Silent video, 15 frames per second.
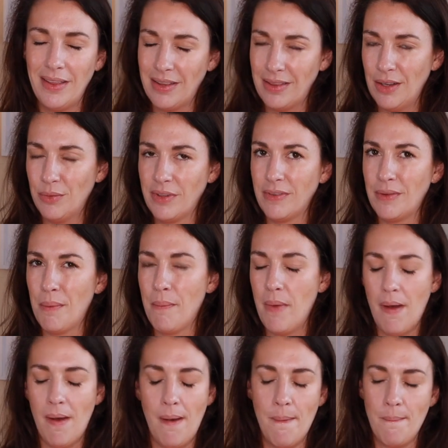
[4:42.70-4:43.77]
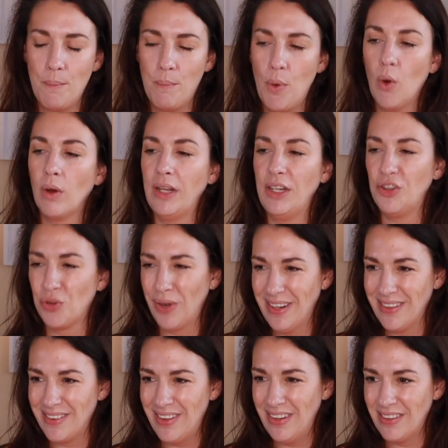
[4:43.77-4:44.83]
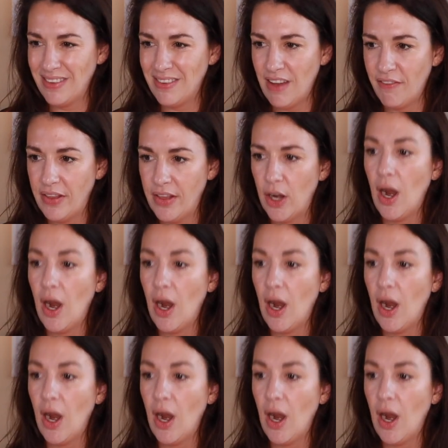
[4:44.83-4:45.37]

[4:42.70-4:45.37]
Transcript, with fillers: I think there was some um, poorly translated stuff in